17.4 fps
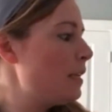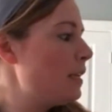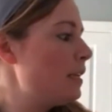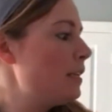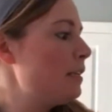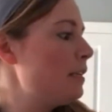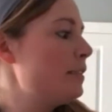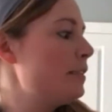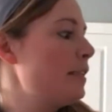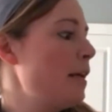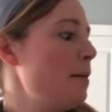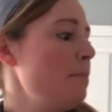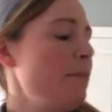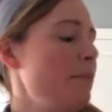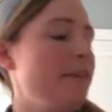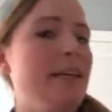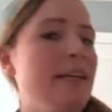
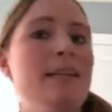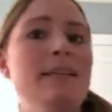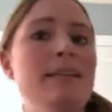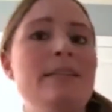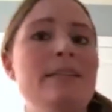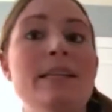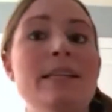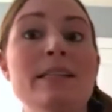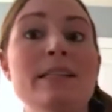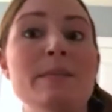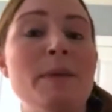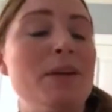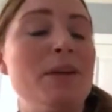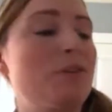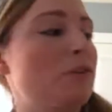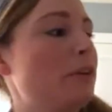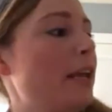Some things need
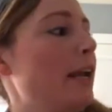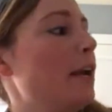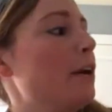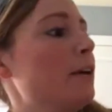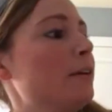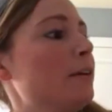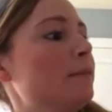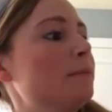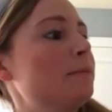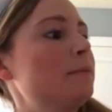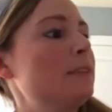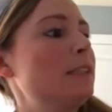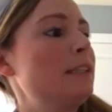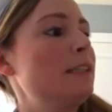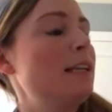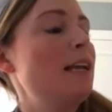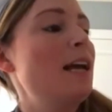special care.
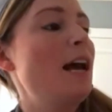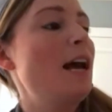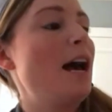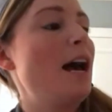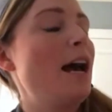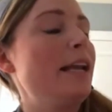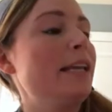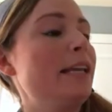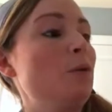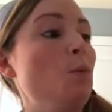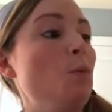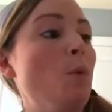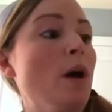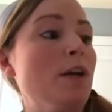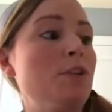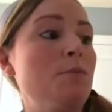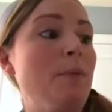I can
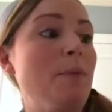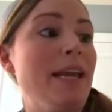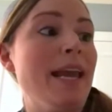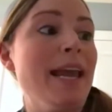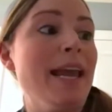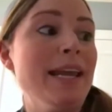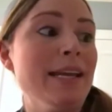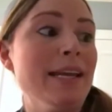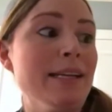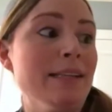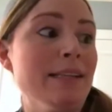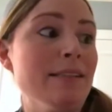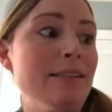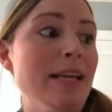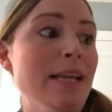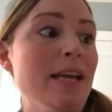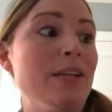wash my
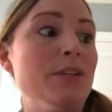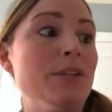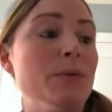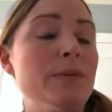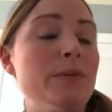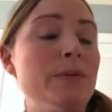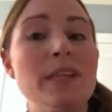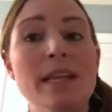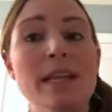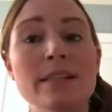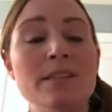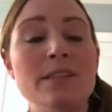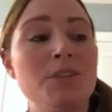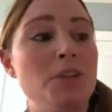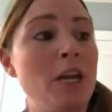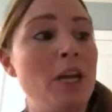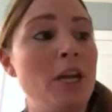hands and use things
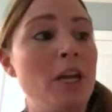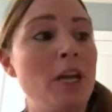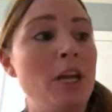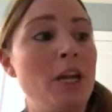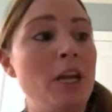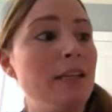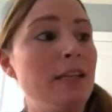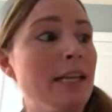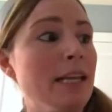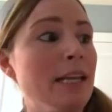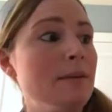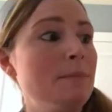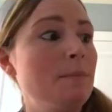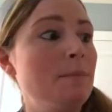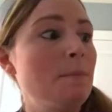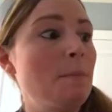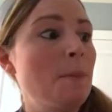gently.
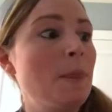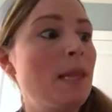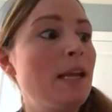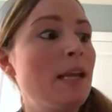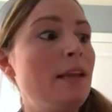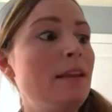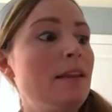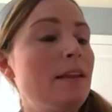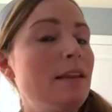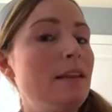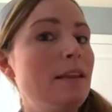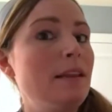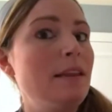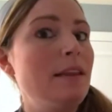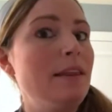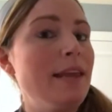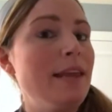
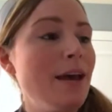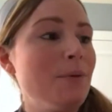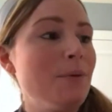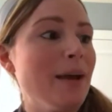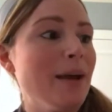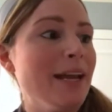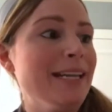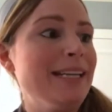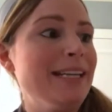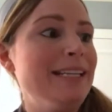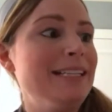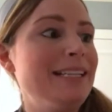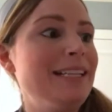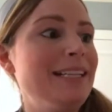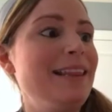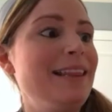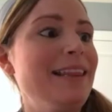That way,
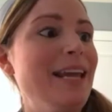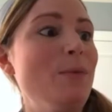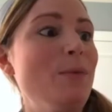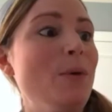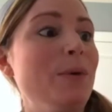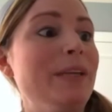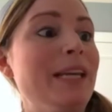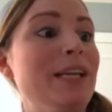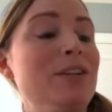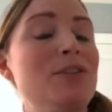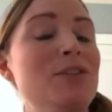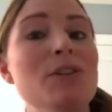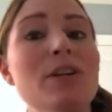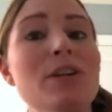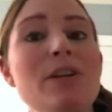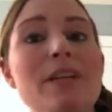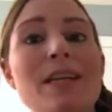they won't get
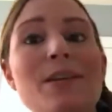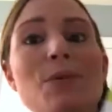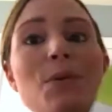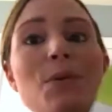dirty or